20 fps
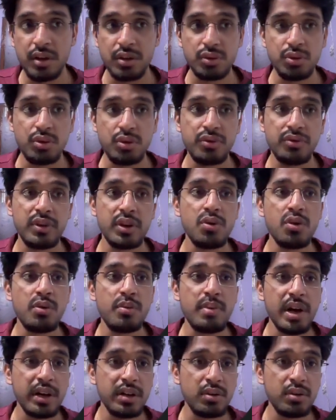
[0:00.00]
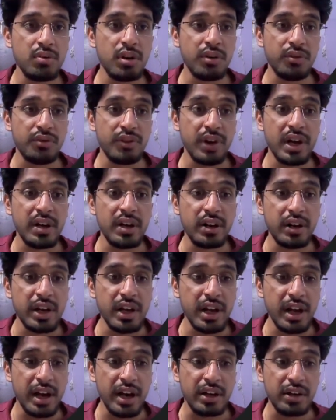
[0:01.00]
So if we go back to our file
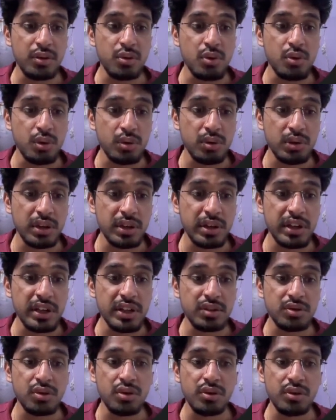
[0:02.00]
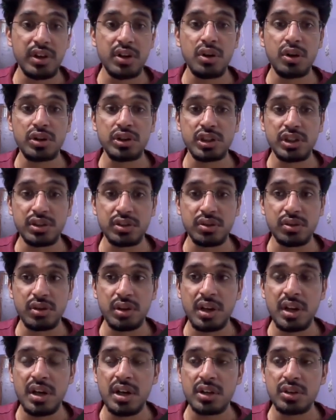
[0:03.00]
tree and go to the tsconfig.json,